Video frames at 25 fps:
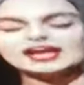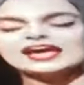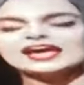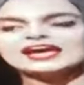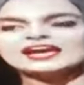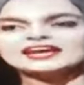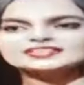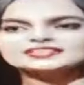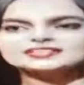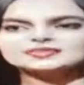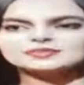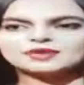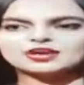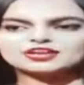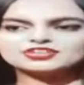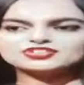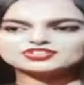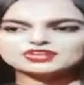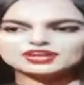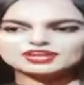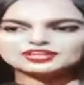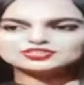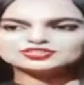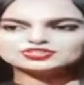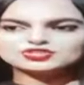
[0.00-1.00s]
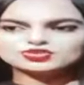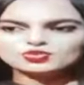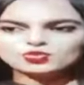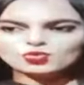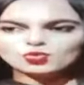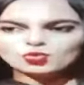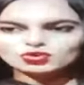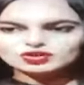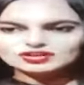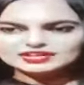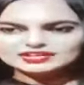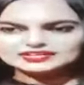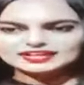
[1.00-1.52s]
It's about trying to
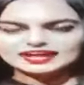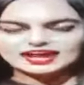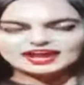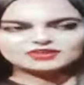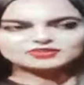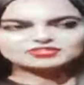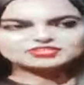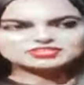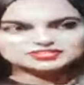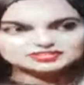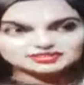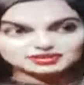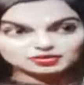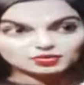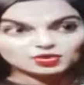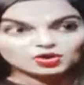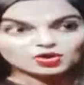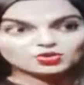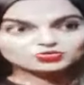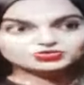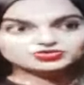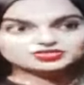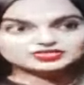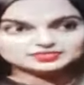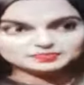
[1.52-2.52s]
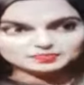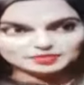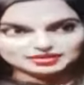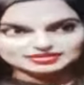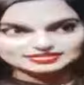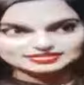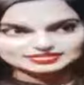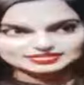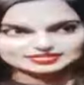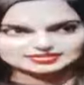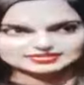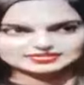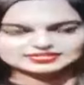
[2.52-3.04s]
call it out in our own
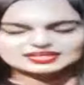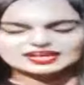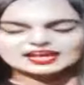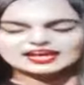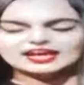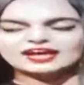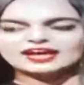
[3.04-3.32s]
spaces.